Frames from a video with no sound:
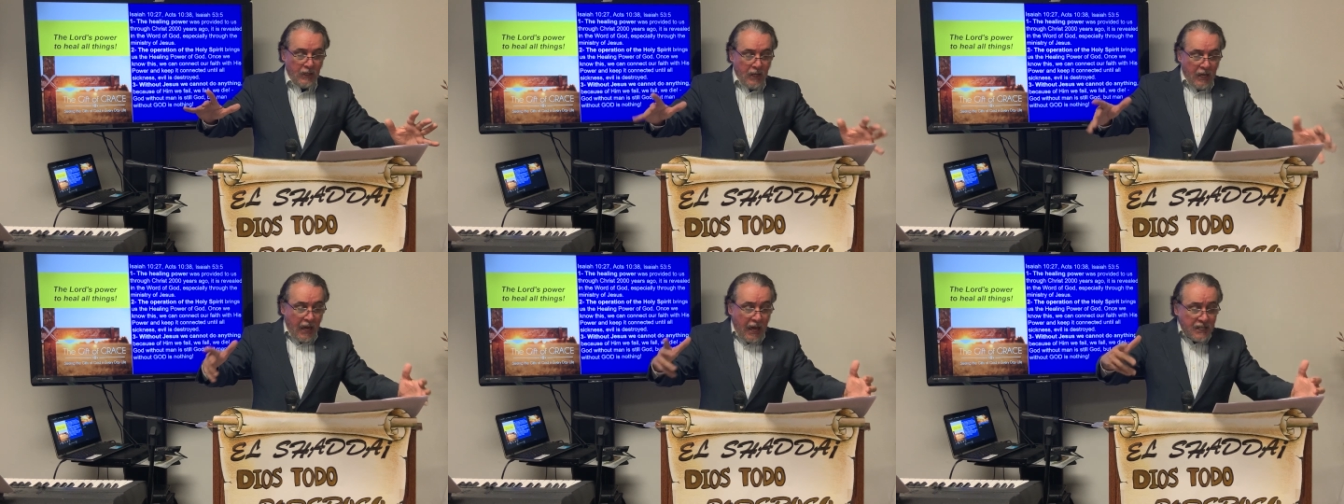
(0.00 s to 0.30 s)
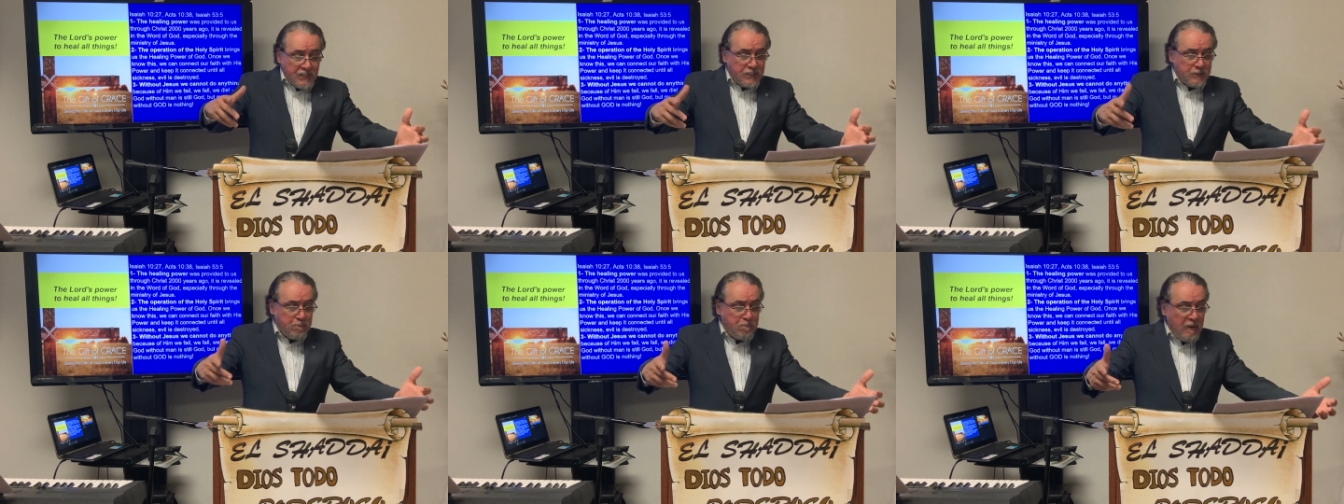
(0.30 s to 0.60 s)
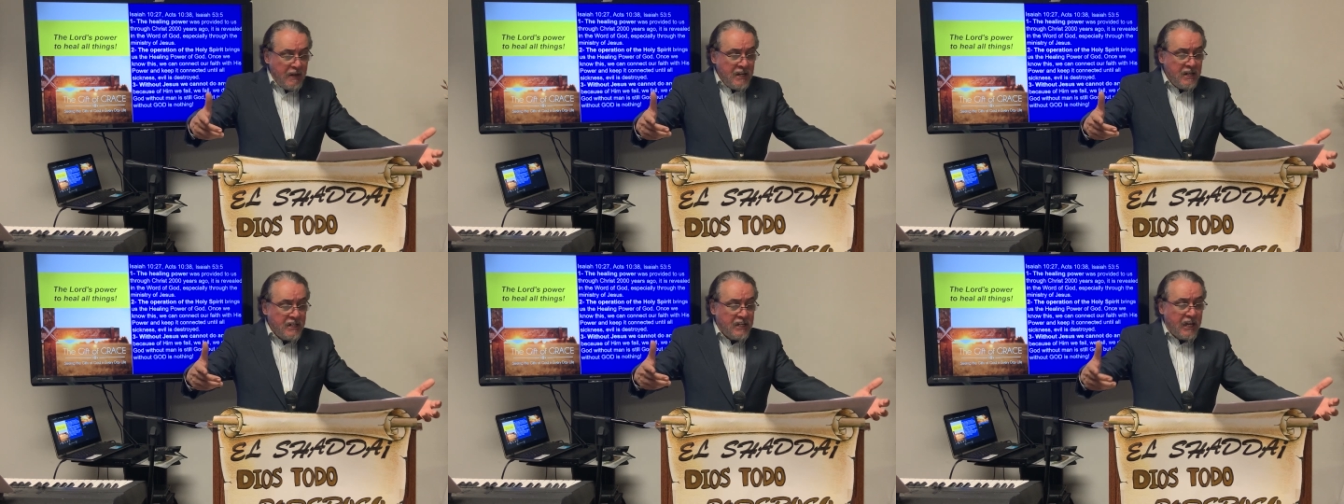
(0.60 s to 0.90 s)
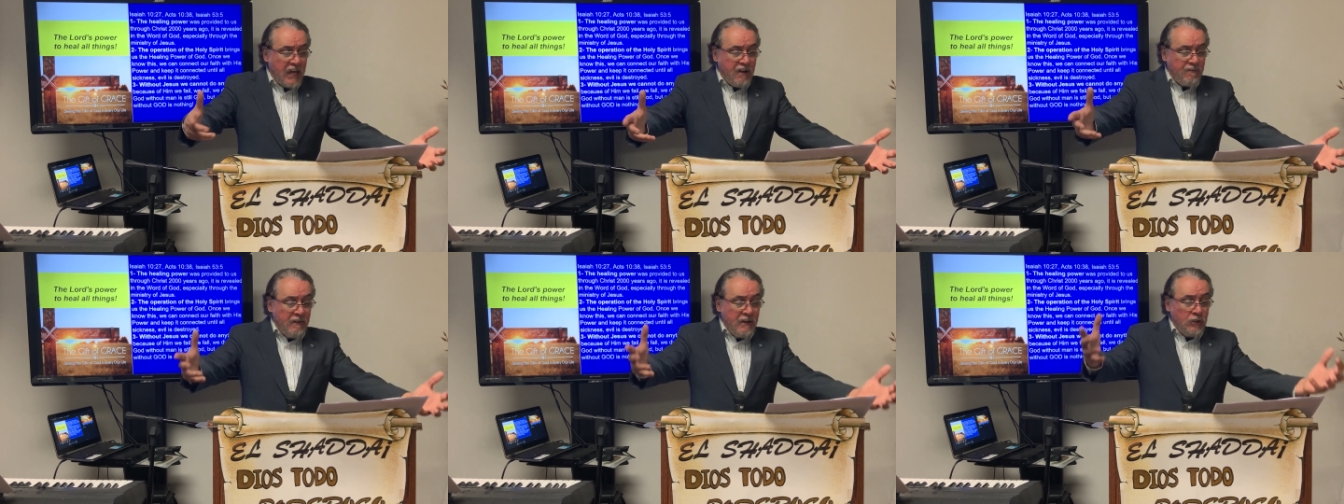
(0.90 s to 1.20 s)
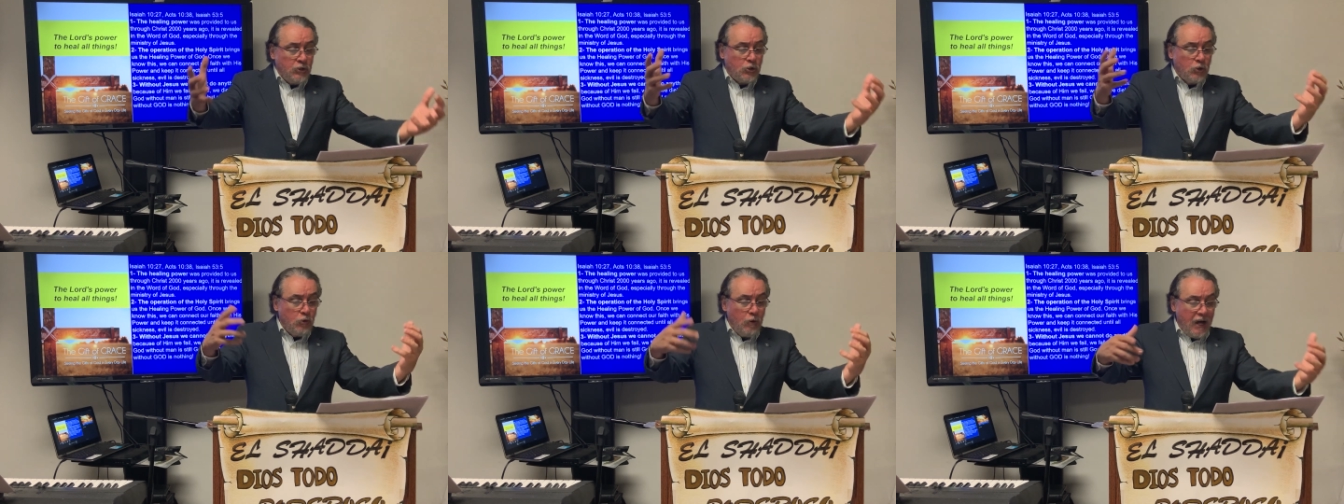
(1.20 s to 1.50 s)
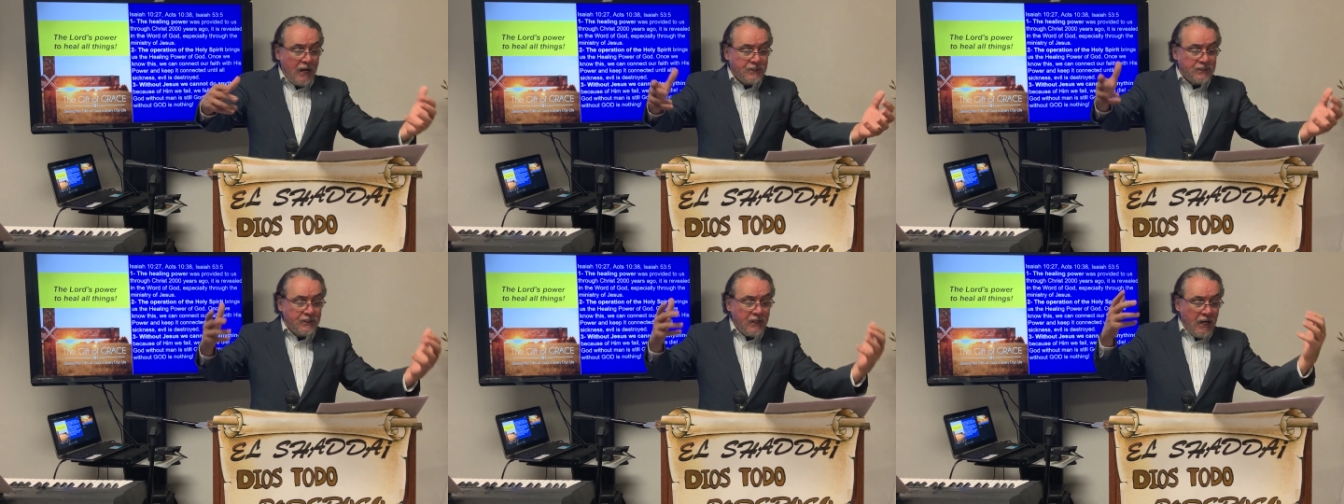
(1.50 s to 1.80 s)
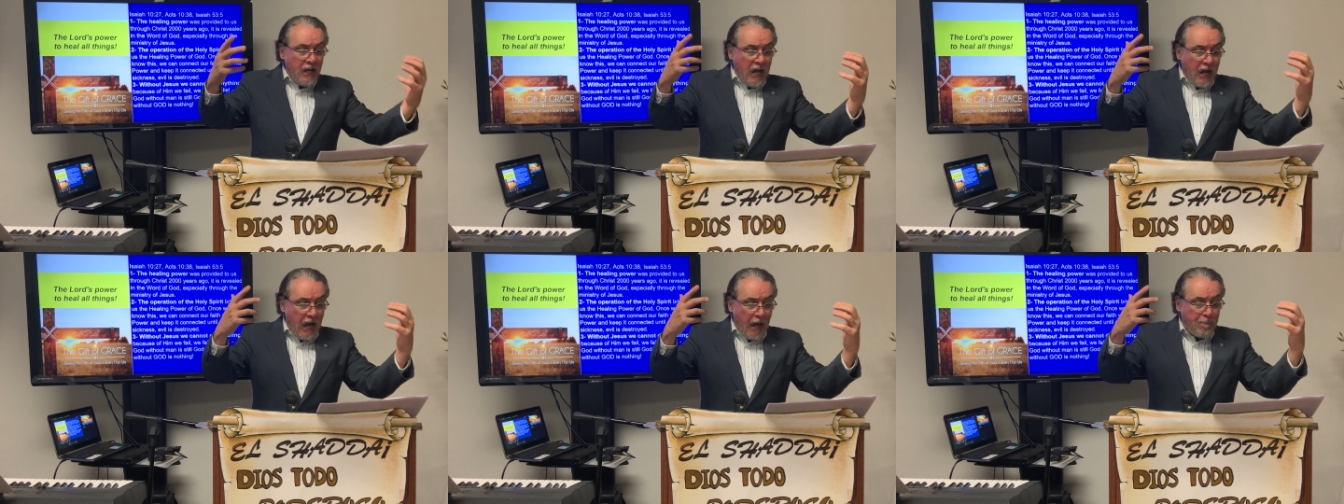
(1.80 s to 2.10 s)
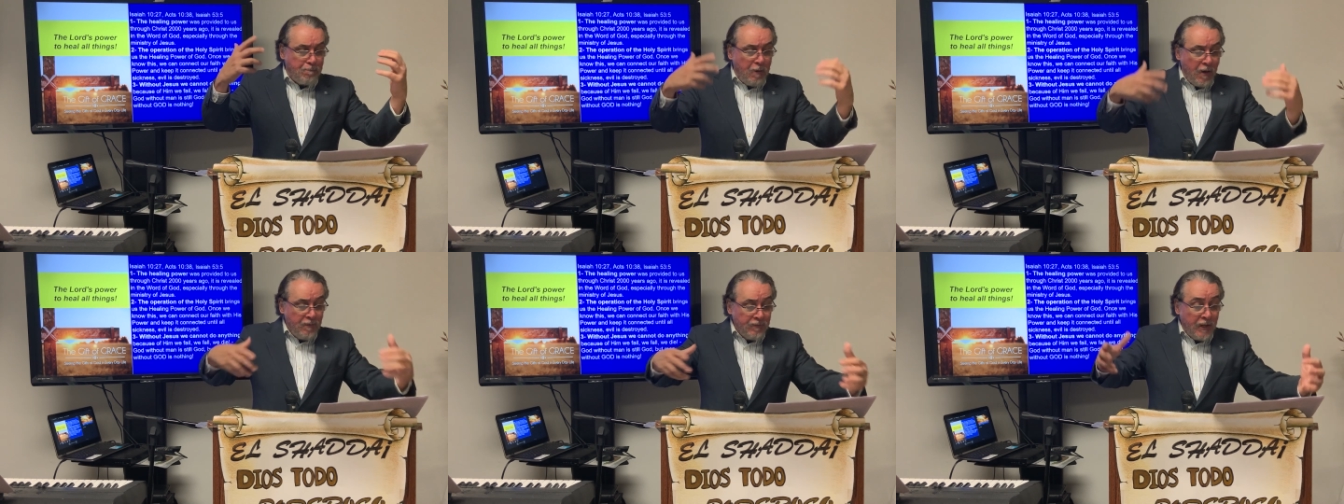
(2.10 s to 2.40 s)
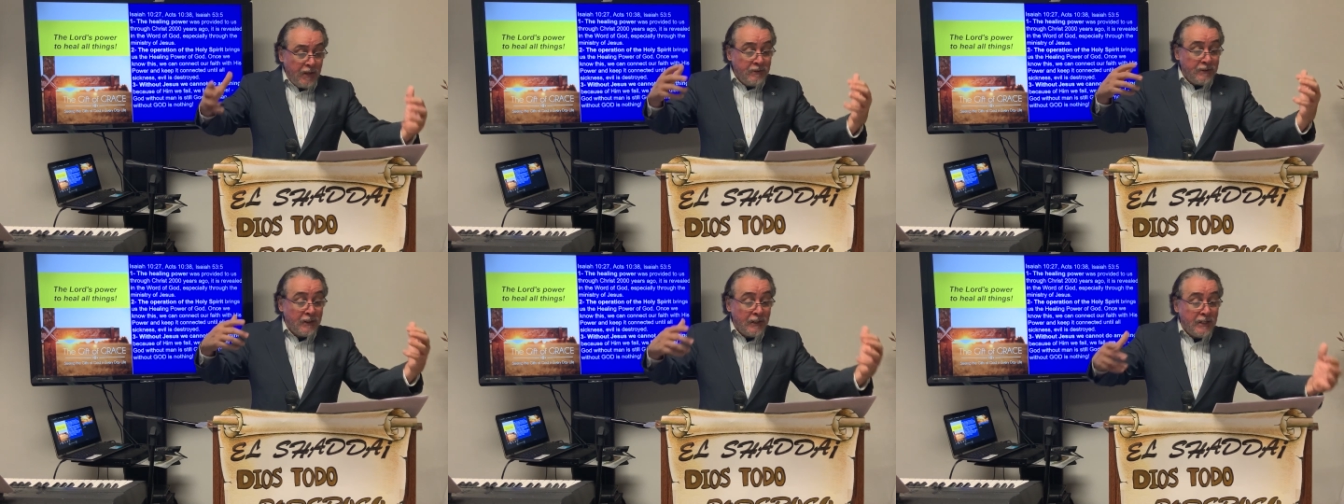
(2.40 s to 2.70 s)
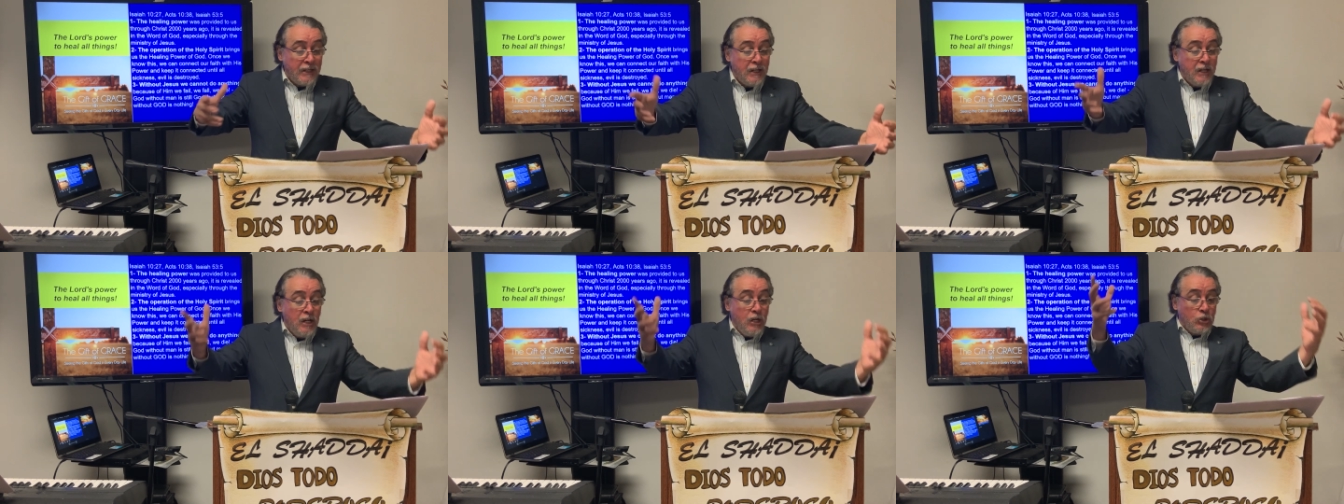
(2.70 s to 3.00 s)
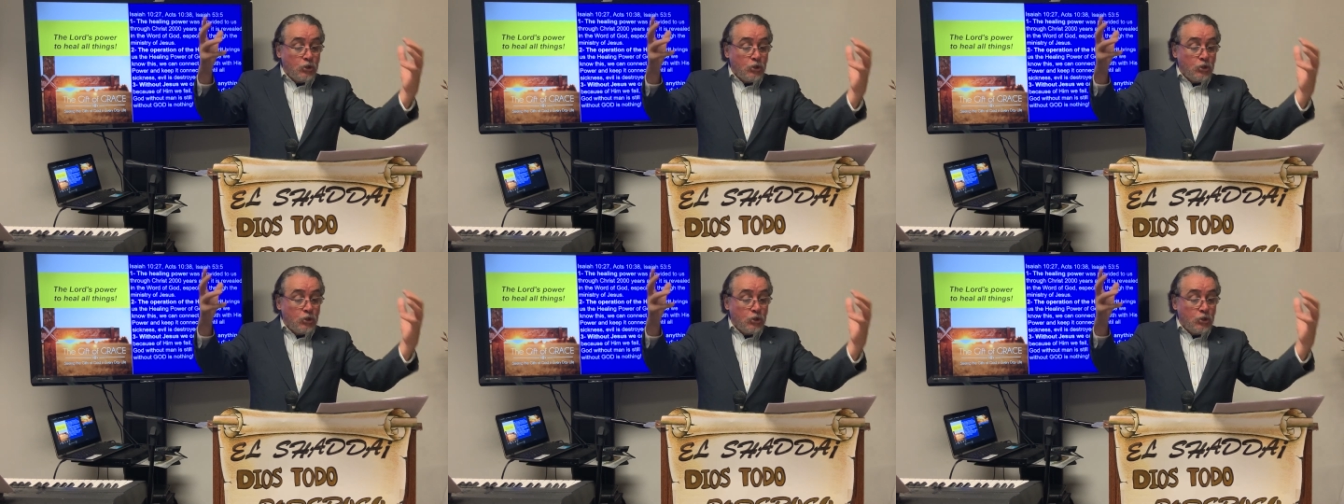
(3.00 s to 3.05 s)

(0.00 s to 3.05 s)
has been given to us abundantly,